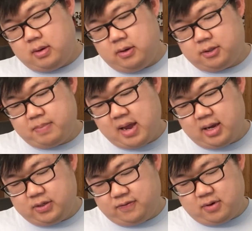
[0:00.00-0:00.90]
right, here's a
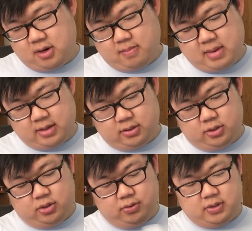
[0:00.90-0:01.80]
package from
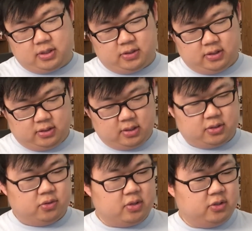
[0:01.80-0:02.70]
Massachusetts.
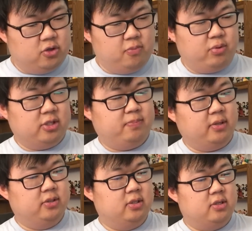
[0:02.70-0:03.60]
It's addressed to Press
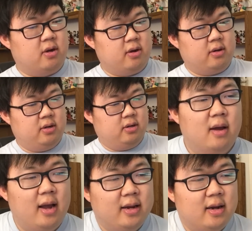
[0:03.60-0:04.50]
Buttons and Talk.
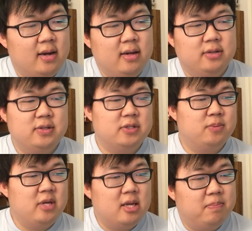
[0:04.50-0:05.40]
Hi guys, it's
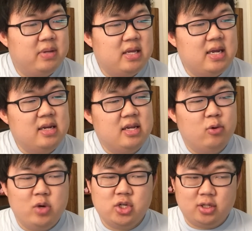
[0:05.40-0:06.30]
me, P.D.
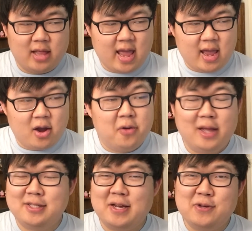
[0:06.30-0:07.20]
Richelet. Oh,
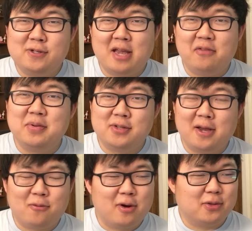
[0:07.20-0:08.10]
that's how you say it. We've been
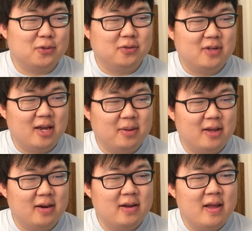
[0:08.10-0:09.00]
saying it wrong this whole time
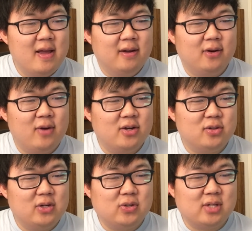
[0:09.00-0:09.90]
again.
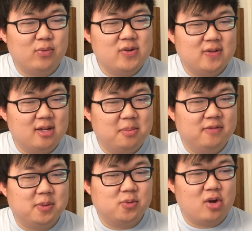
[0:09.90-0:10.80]
Congratulations on reaching the number
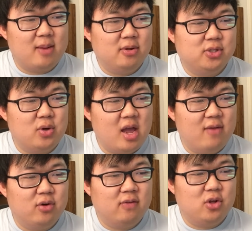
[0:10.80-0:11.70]
of subscribers you
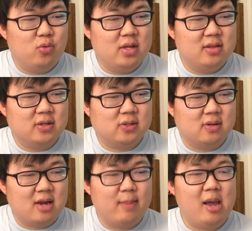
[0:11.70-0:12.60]
have whenever you read
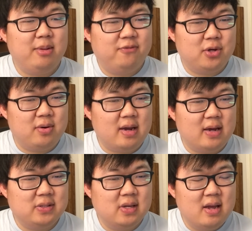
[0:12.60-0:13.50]
this. I'm happy for you
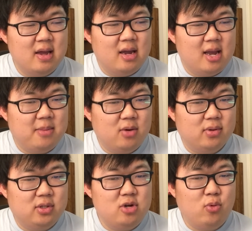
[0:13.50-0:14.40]
guys. I'm here
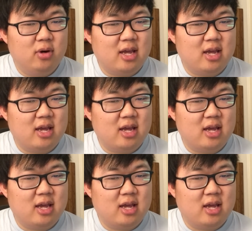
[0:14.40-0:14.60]
with 2 more